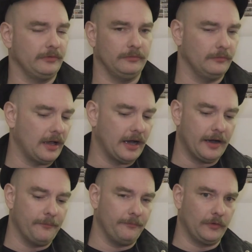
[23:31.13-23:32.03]

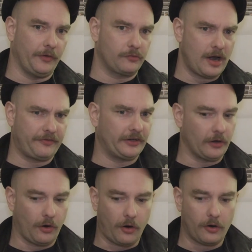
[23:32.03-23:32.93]
um, Lovecraftian
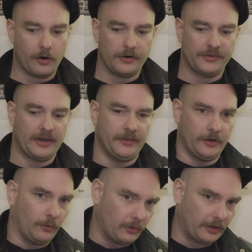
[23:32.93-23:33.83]
horrors and then
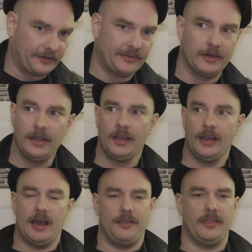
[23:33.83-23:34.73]
orcs
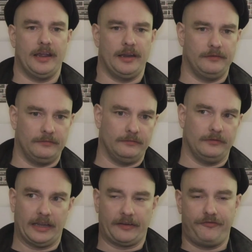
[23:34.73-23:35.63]
and then
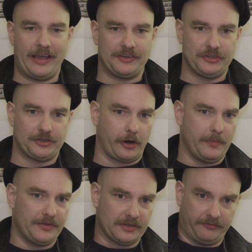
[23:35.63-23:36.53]
like fantasy
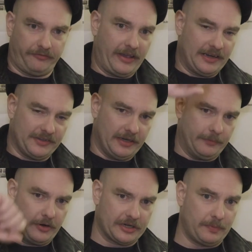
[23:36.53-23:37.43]
Germans and fantasy
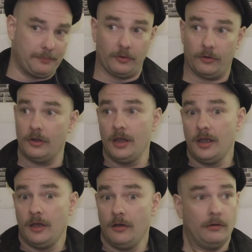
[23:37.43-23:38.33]
British people,
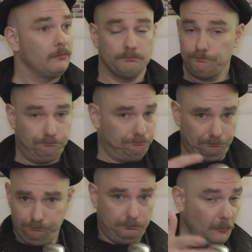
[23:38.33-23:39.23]

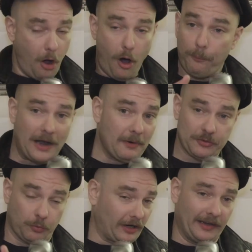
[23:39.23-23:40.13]
all pretty much
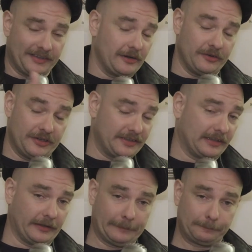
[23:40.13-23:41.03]
working
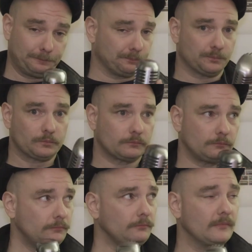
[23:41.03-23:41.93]
synergistically.
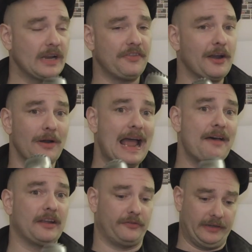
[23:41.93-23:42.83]
And they don't have
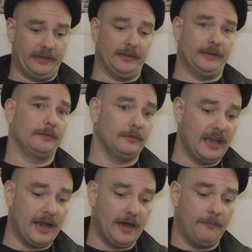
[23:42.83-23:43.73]
that for D&D.
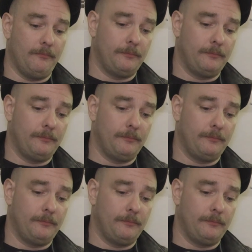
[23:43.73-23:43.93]
Um,